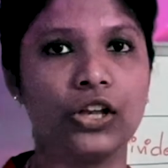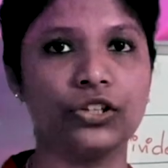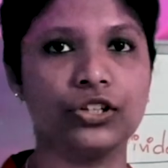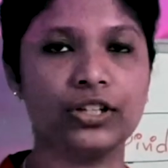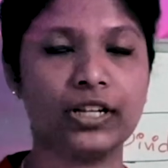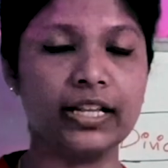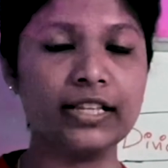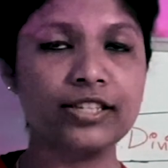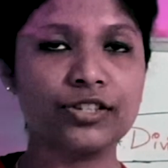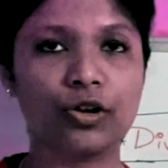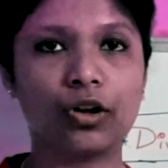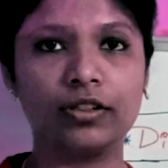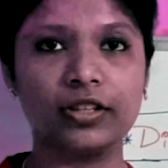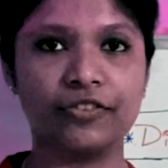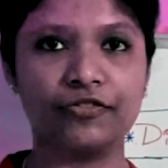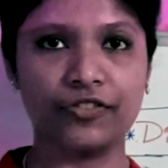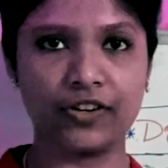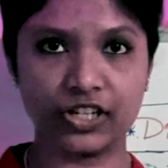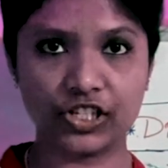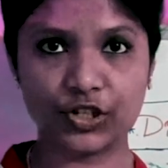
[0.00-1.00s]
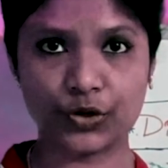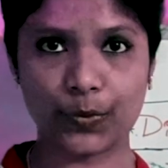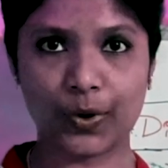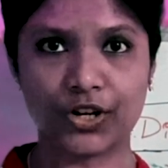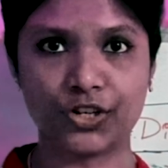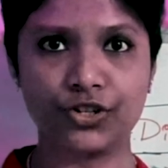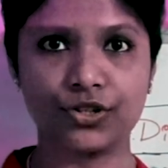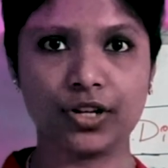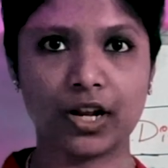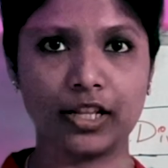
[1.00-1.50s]
Let's solve the first
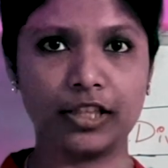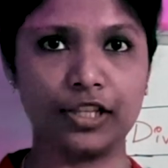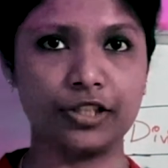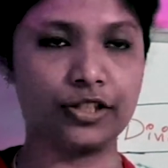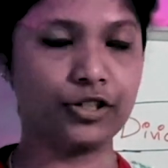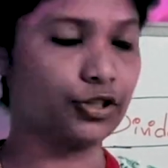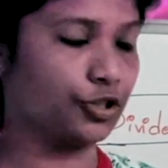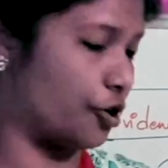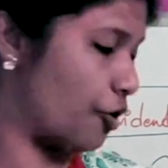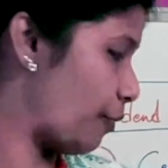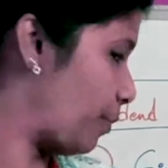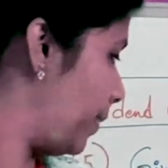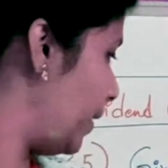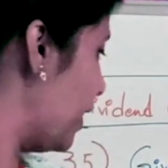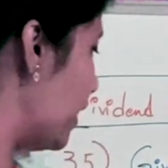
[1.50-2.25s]
question under the topic.